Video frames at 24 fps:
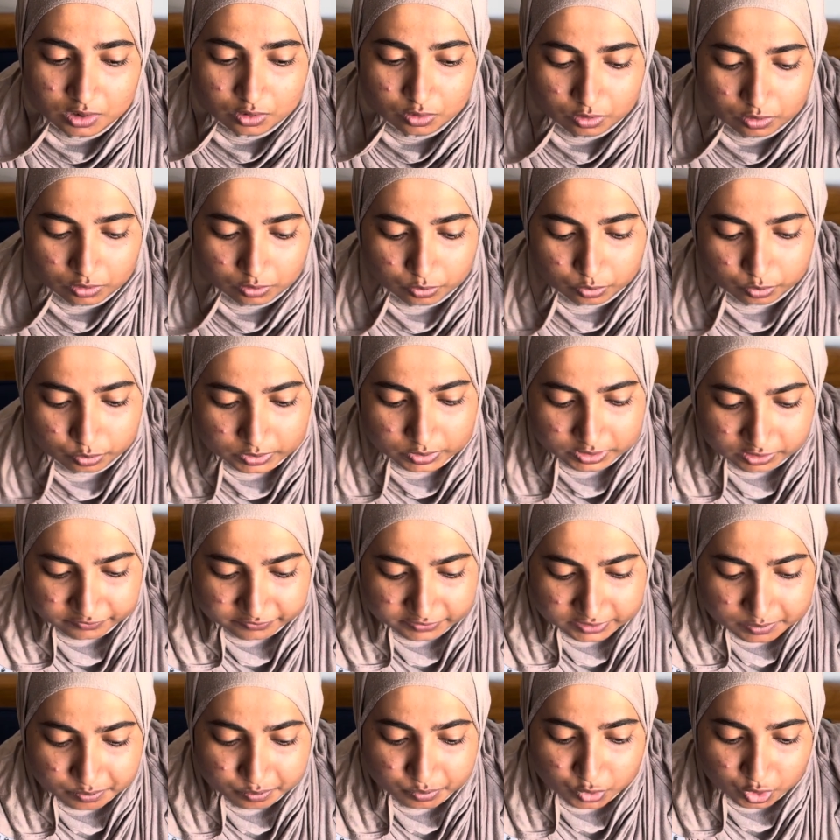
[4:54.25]
one of the
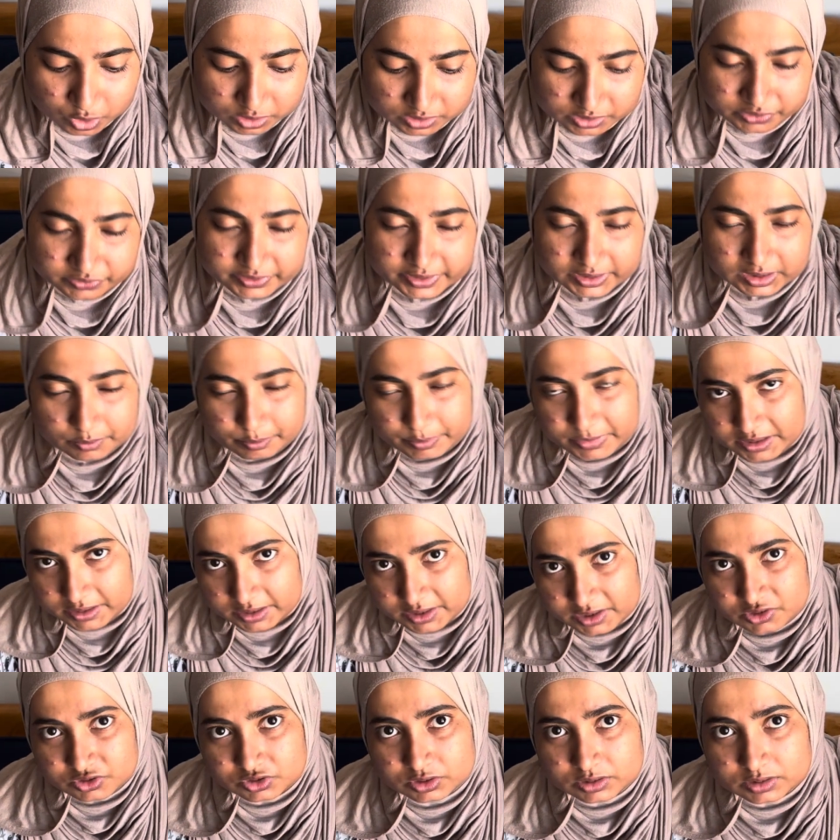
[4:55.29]
important
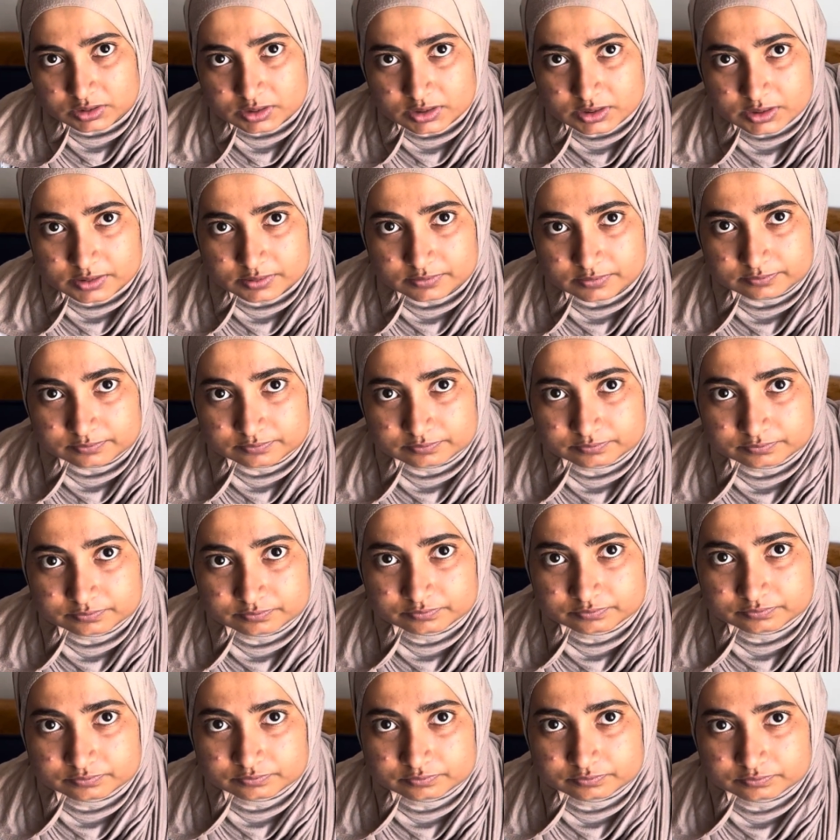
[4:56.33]
recommendations.
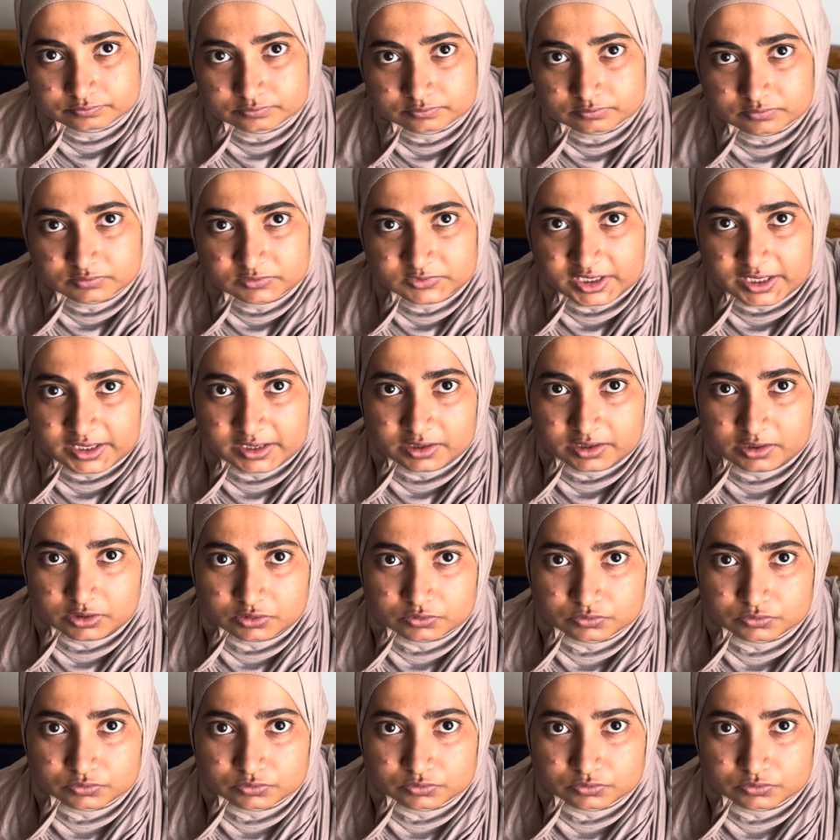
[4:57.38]
Thank you.